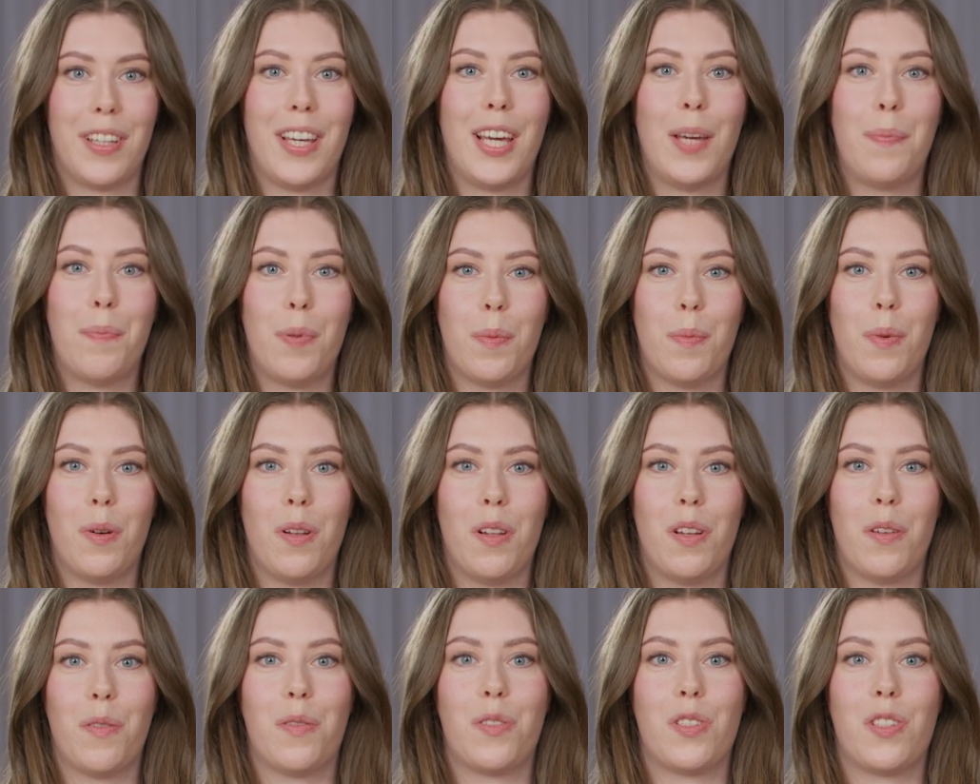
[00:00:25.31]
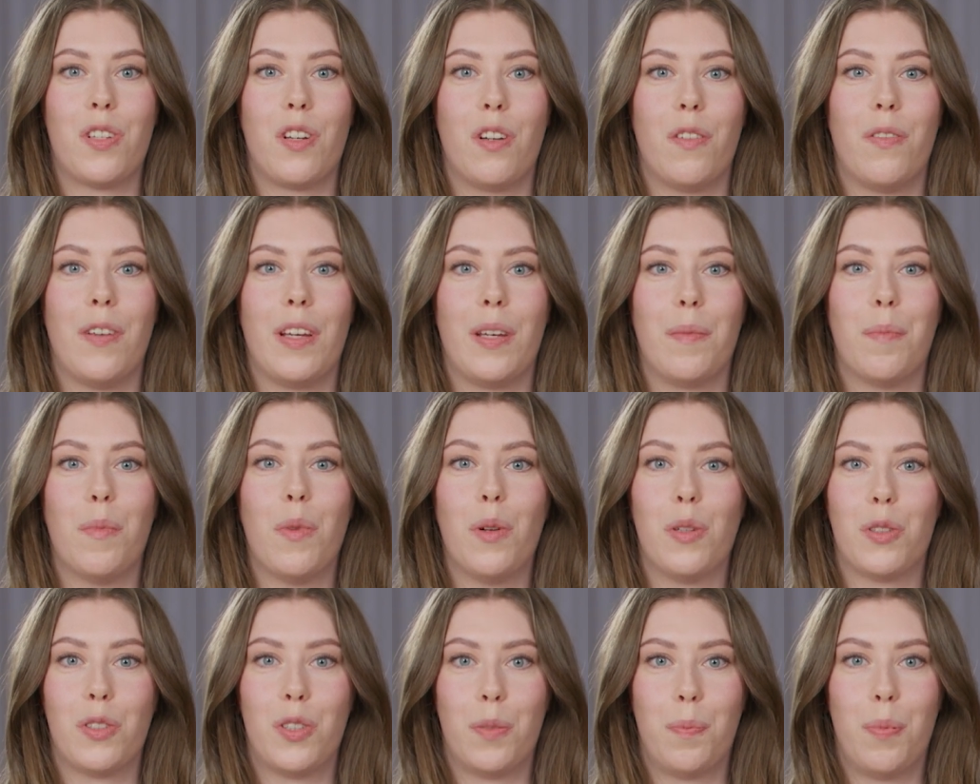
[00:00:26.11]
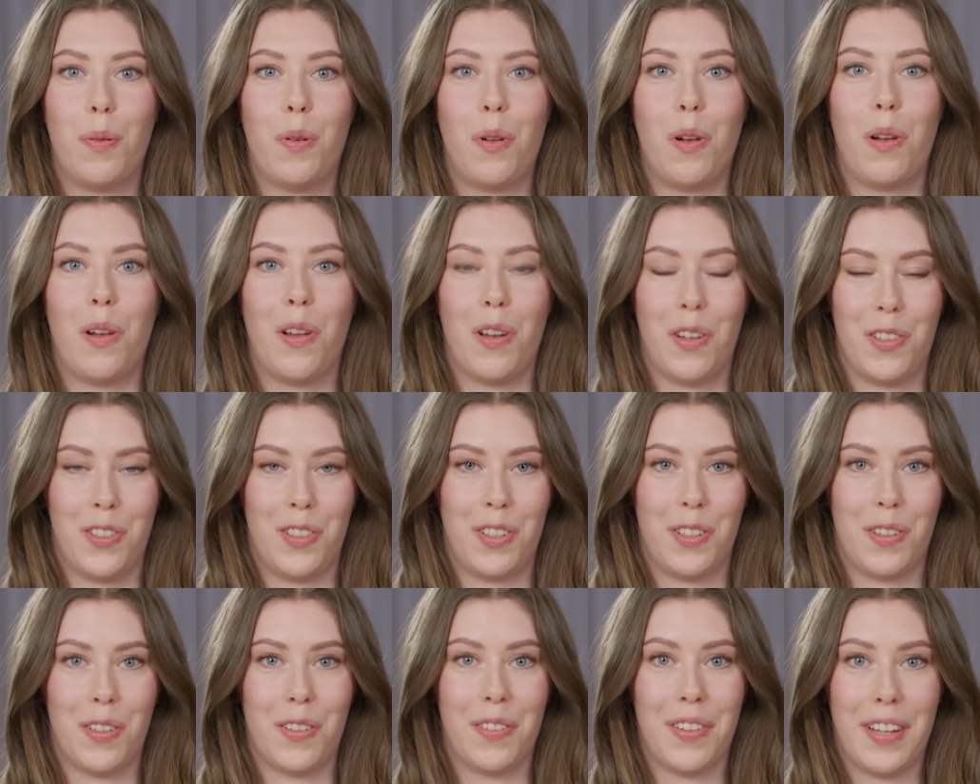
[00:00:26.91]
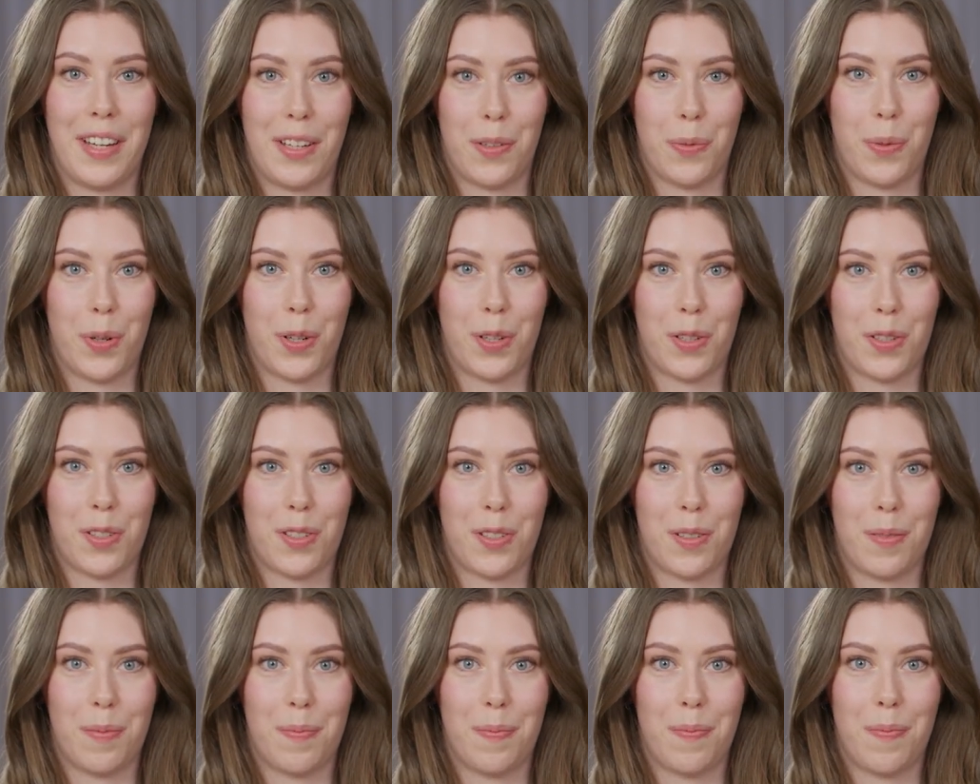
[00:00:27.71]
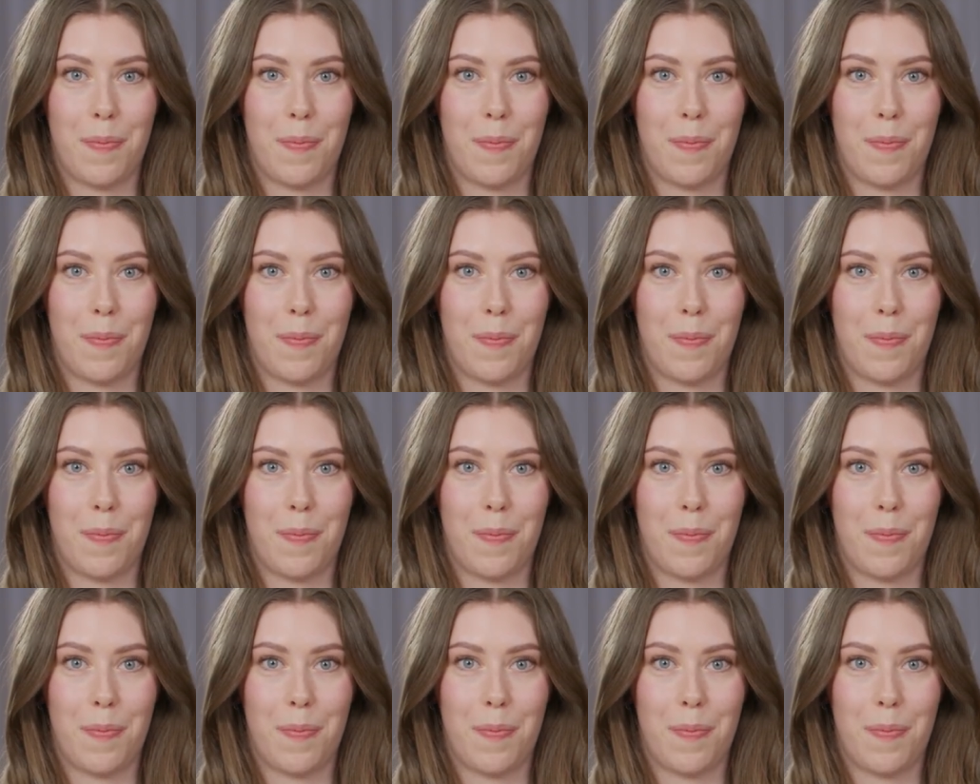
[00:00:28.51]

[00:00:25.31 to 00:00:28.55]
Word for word: capable of serving multiple logical networks.